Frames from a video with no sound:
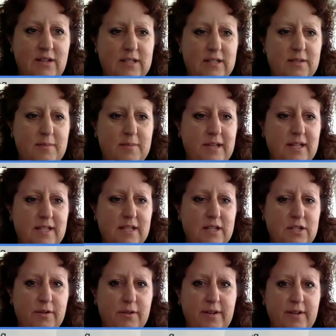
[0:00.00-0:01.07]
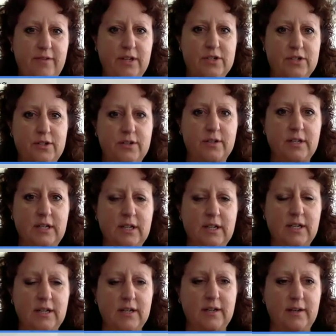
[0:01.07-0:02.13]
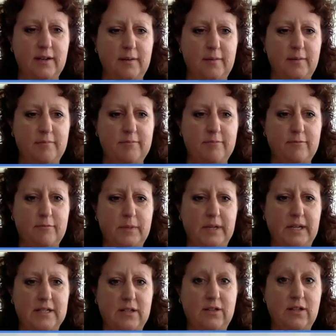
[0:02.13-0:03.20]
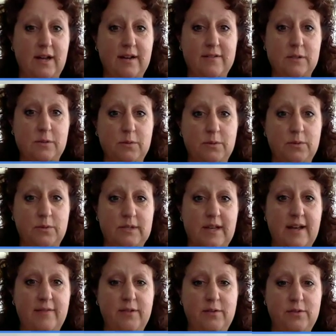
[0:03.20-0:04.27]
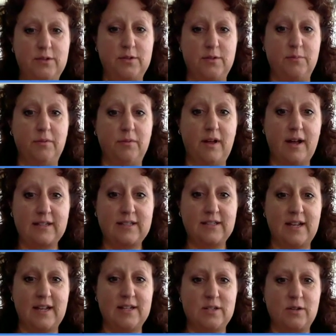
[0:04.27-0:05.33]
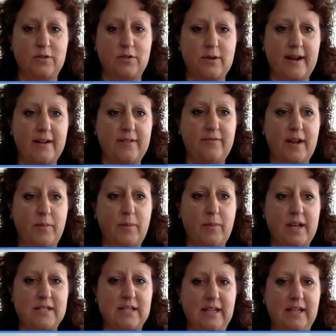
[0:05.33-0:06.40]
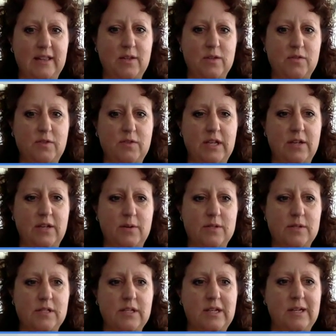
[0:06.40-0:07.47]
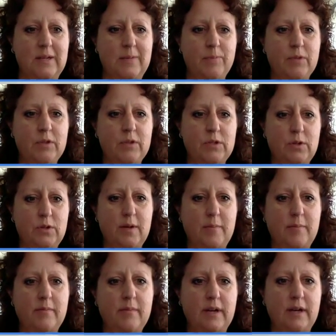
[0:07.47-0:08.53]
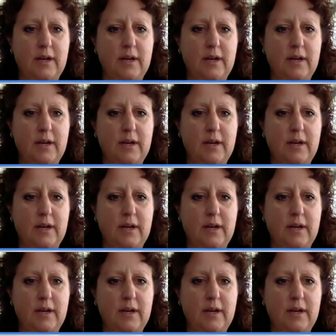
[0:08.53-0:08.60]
awesome, and that is such a great feature because a lot of schools have YouTube blocked, and so trying to find ways to get those videos to them,